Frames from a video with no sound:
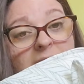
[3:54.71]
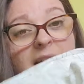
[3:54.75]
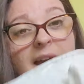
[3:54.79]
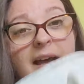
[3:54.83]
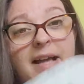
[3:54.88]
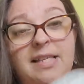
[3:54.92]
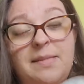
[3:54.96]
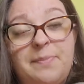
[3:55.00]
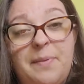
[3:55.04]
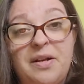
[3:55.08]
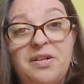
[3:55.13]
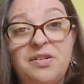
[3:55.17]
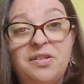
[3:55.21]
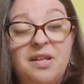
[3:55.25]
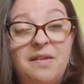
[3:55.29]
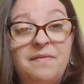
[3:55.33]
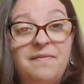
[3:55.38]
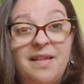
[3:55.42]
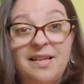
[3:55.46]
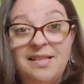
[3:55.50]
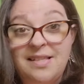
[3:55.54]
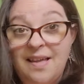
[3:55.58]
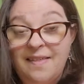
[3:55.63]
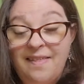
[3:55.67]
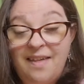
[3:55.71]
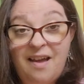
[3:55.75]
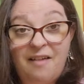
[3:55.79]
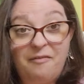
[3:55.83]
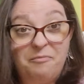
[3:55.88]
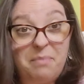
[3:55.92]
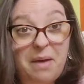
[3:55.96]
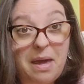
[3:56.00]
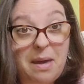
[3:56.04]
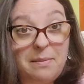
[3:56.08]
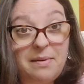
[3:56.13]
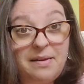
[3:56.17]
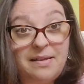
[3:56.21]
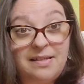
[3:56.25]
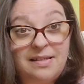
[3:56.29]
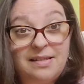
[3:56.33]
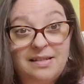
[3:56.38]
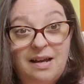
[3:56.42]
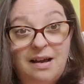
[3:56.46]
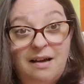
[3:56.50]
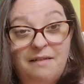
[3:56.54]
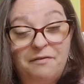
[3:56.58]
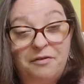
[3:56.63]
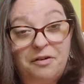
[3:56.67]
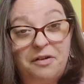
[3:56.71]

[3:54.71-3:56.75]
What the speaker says: especially if they say they have baby stuff,